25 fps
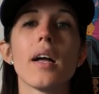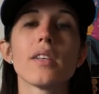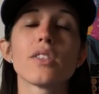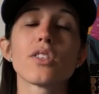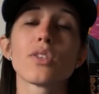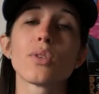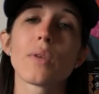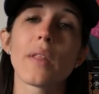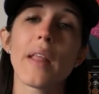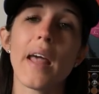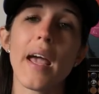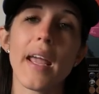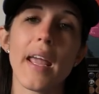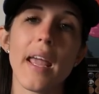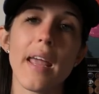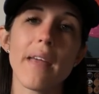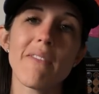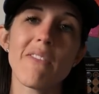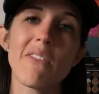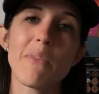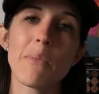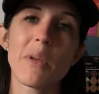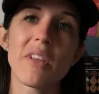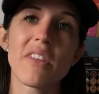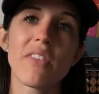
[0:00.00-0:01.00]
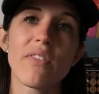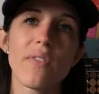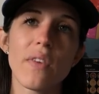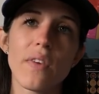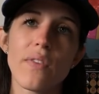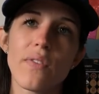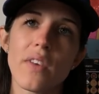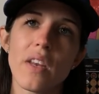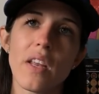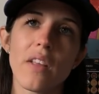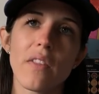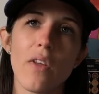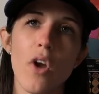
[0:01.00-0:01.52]
So that gave him his
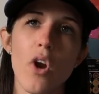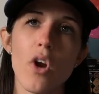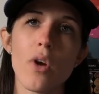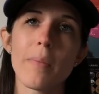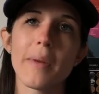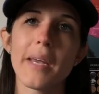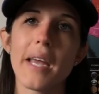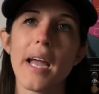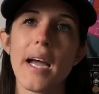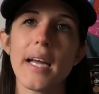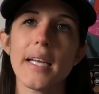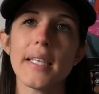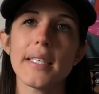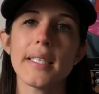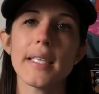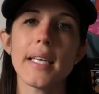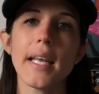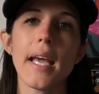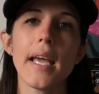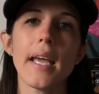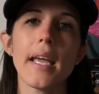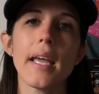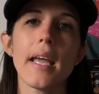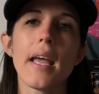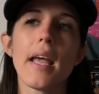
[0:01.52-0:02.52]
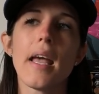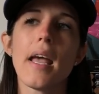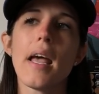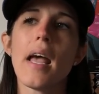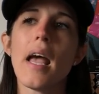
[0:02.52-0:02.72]
15th RBI today.